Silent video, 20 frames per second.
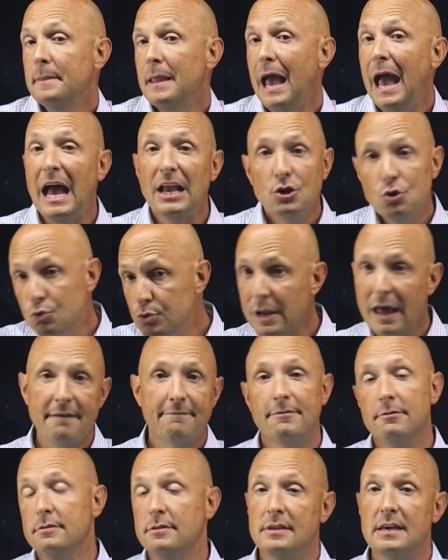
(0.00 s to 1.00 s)
and you
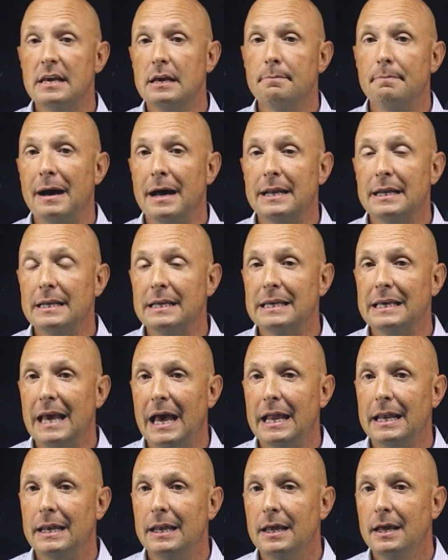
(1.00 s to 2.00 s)
never think about it
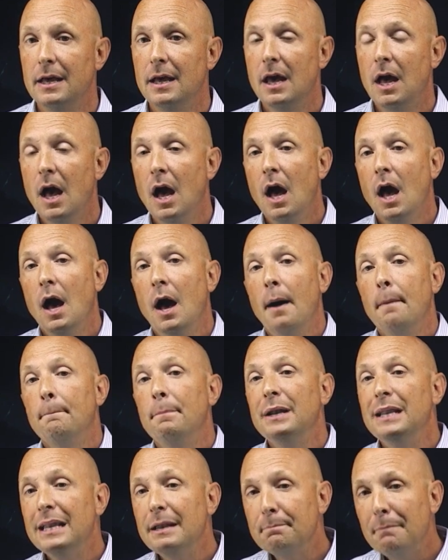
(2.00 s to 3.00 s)
again.
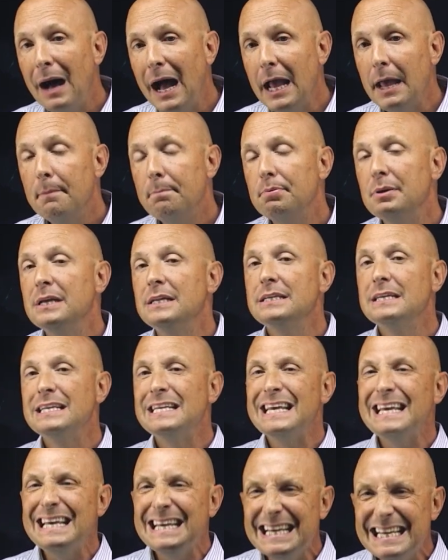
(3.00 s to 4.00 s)
But in my opinion,
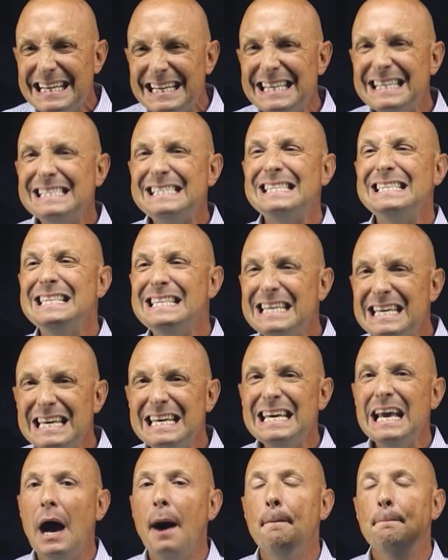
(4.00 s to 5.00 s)
it is
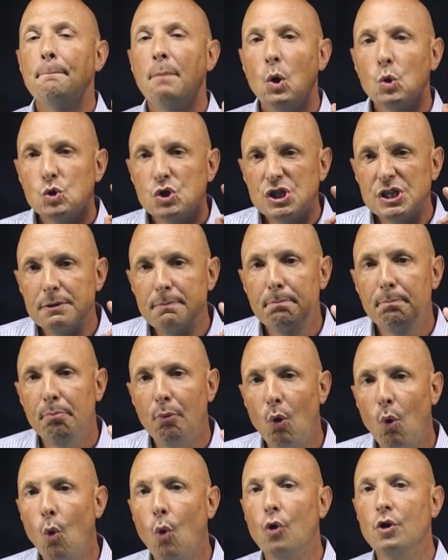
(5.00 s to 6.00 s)
the most
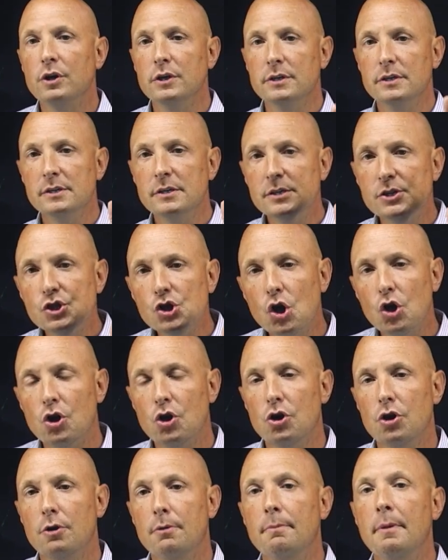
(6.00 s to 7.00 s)
important
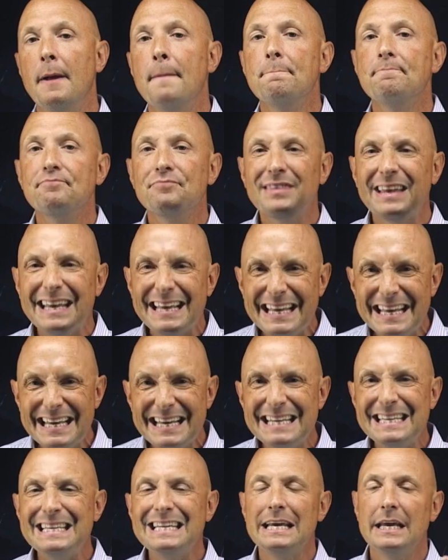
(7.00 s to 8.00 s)
term
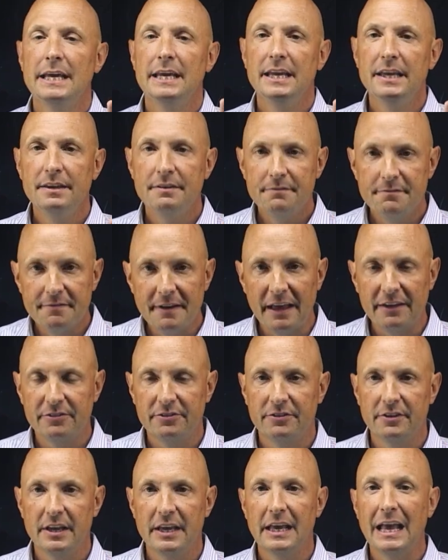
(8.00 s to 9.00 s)
in
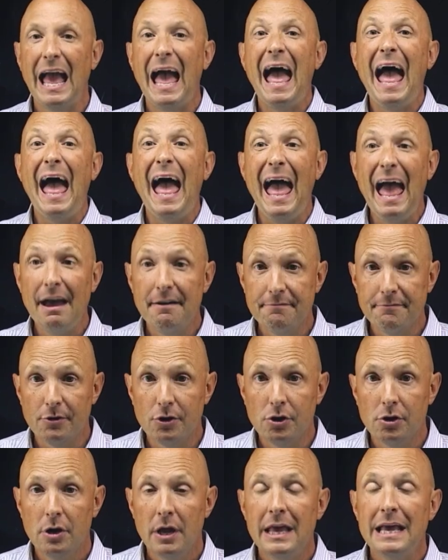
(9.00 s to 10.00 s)
investing
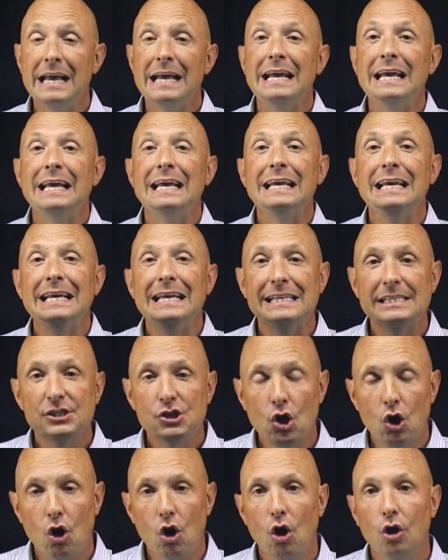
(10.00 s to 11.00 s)
ever. It's
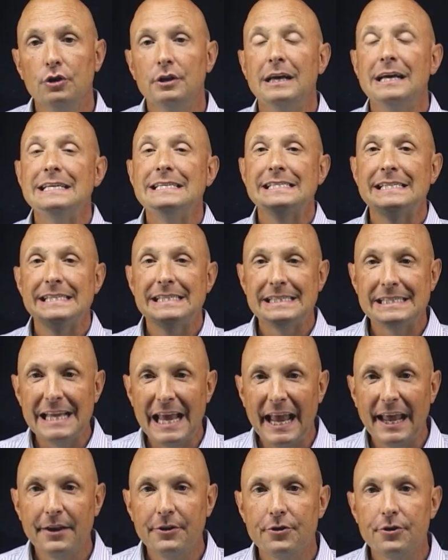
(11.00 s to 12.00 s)
called
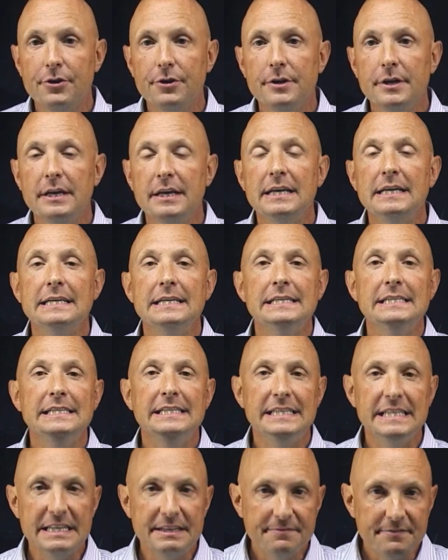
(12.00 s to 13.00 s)
standard
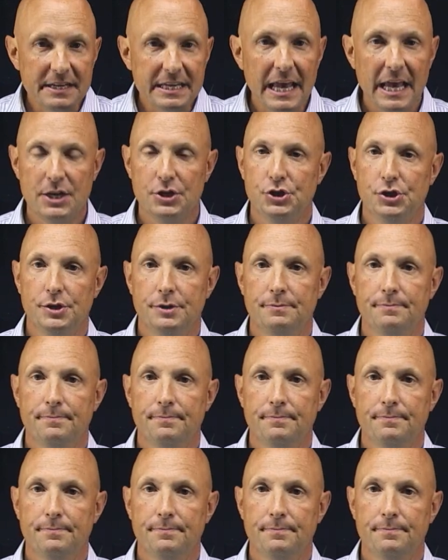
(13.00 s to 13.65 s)
deviation.